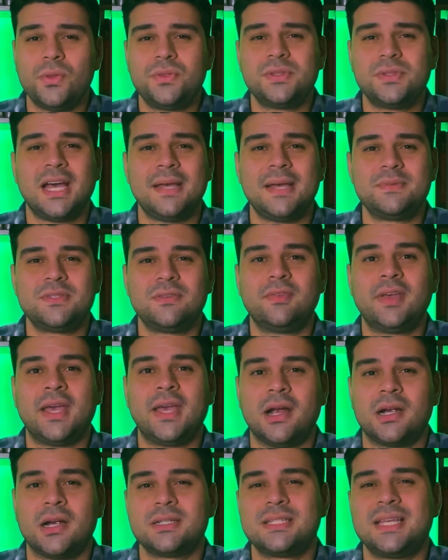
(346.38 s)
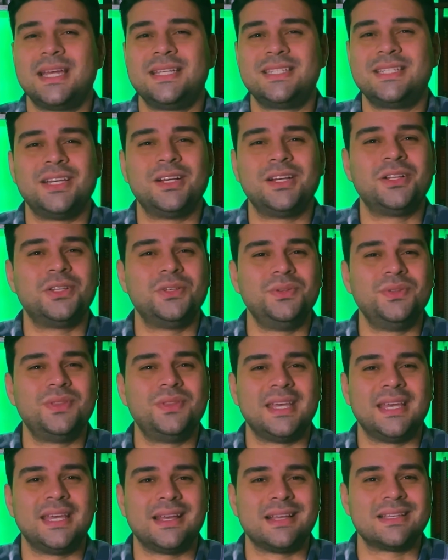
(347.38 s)
types of care tend to include
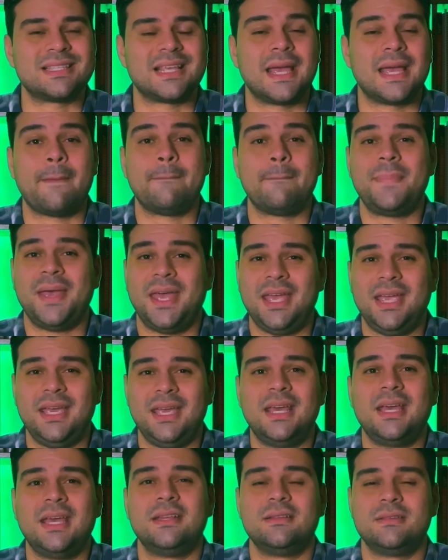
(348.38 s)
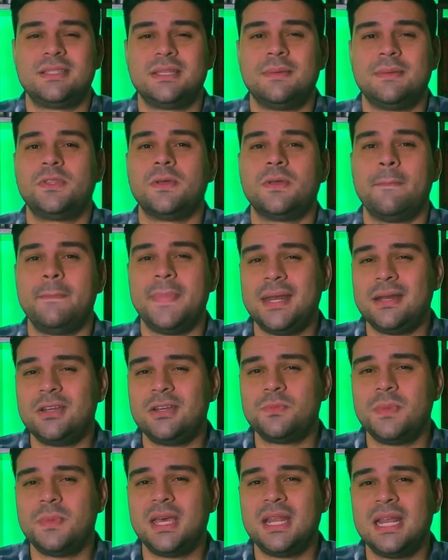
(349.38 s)
things like pain and symptom
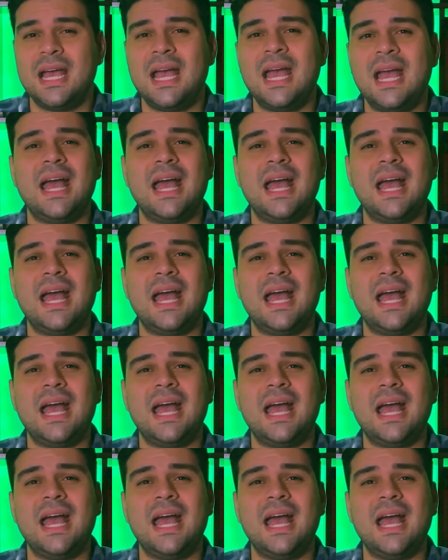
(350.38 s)
management,